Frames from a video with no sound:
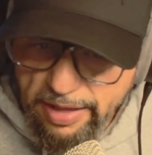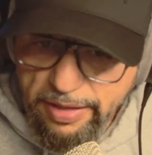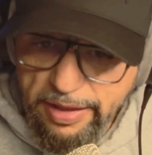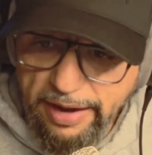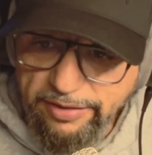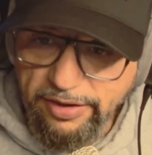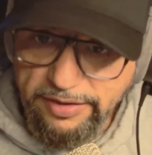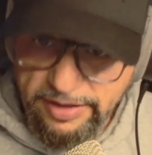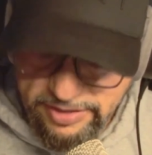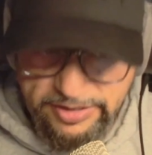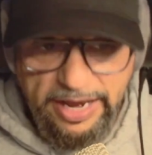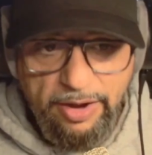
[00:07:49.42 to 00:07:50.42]
it's a
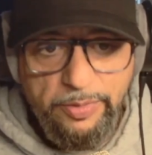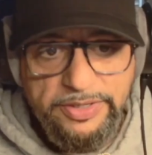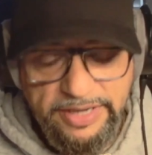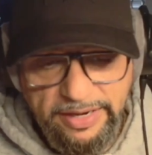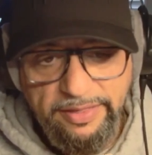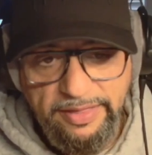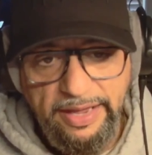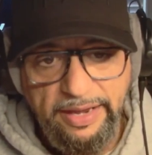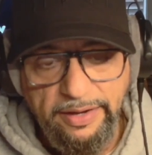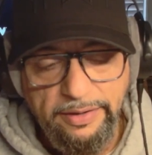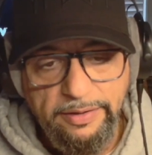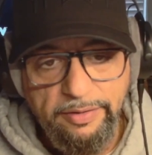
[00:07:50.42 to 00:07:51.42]
distinguishing thing,
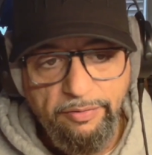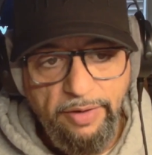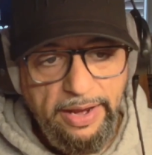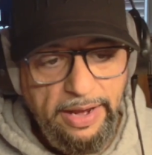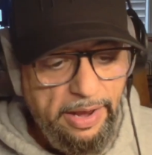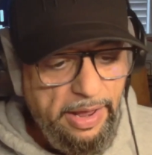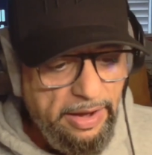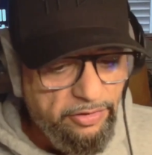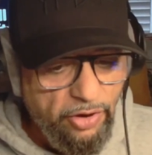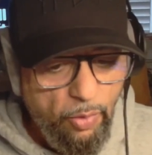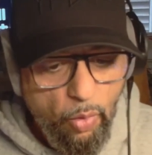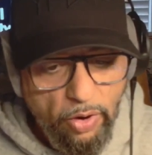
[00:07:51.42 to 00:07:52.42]
right? And
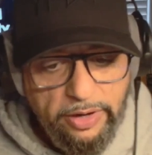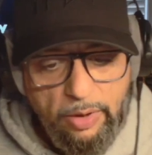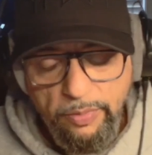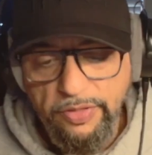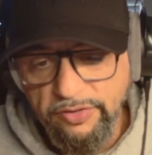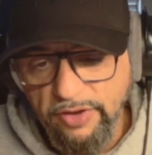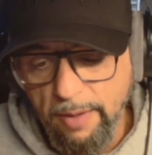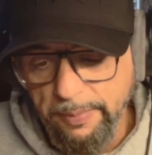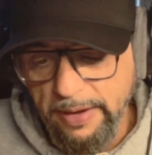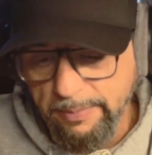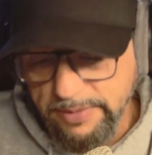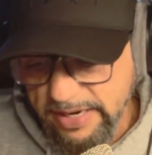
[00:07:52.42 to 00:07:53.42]
so working with this
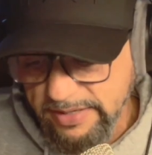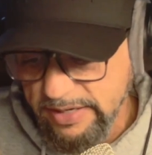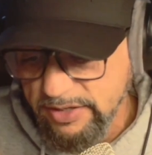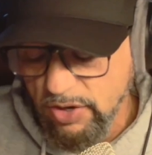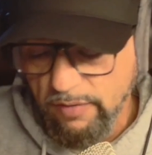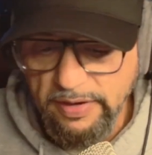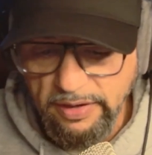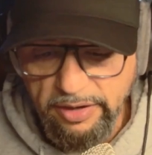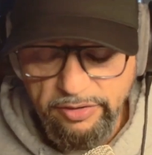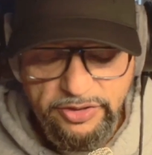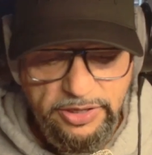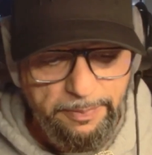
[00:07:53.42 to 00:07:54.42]
company, I'm teaching servant
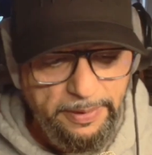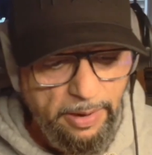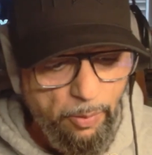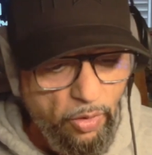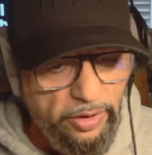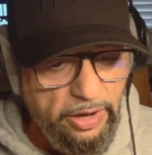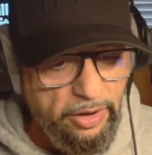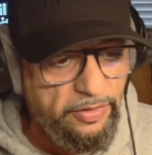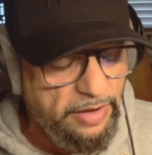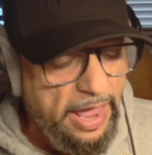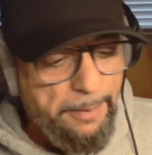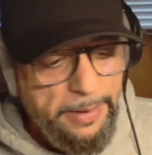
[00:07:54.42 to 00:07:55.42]
leadership, and I'm working on these
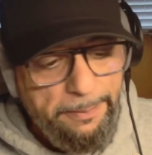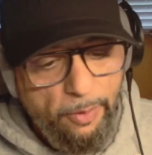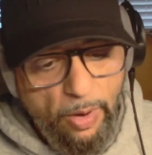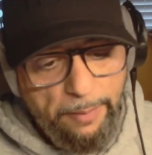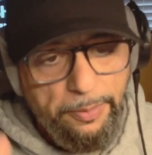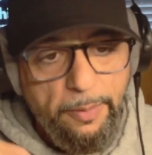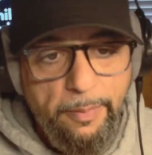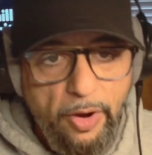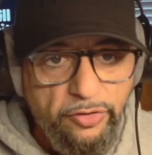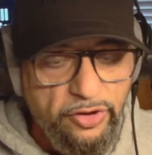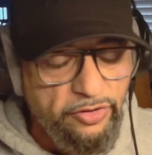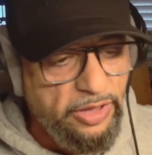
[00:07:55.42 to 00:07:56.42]
things. People want
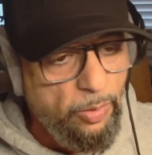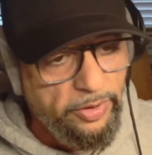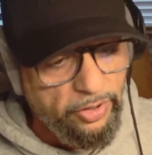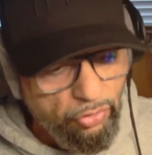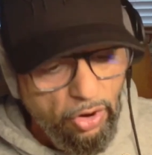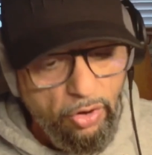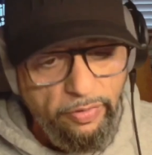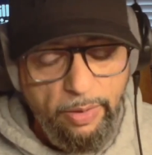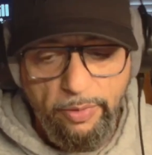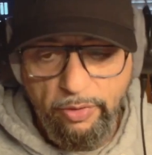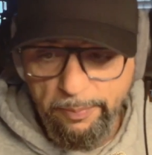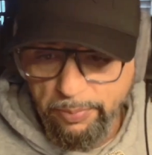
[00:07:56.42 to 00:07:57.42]
promotions. They want to grow. They
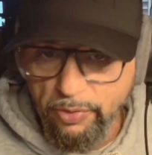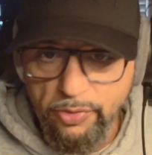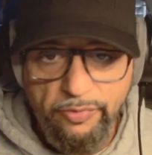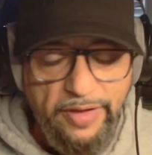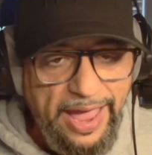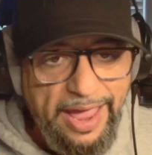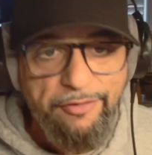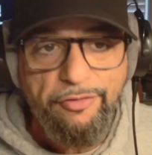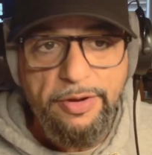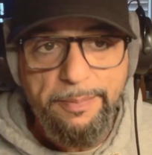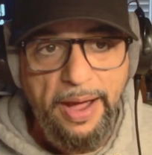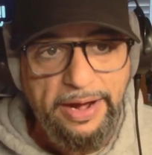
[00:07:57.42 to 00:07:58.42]
want to improve.
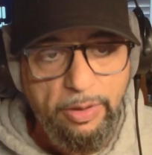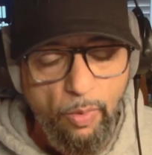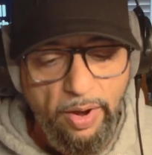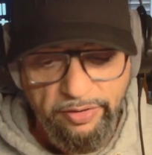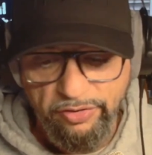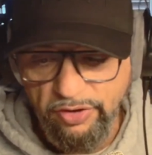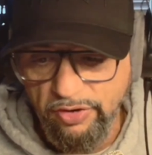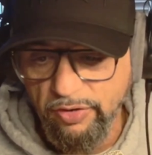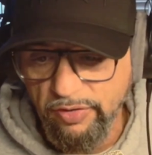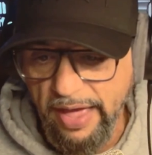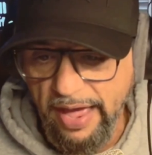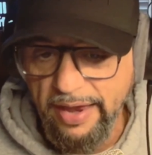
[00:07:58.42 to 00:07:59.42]
Everybody wants to
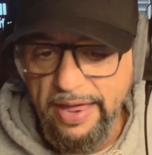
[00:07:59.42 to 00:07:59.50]
do that.